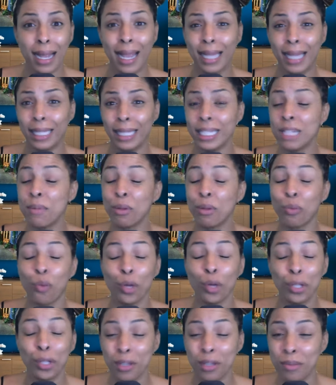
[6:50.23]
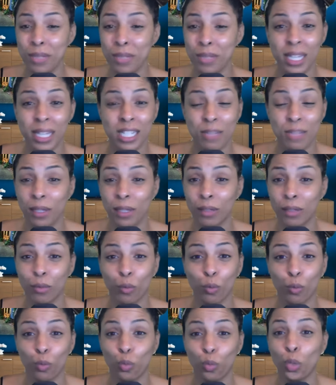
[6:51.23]
Elizabeth Williams has been
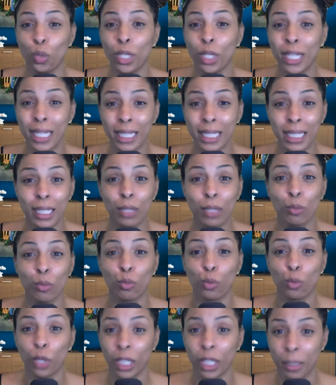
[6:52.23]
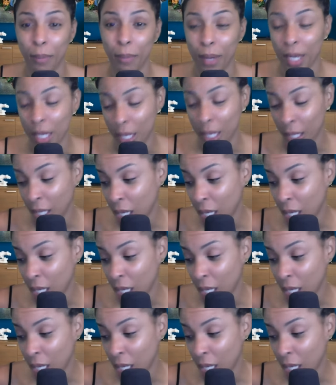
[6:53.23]
really, really big.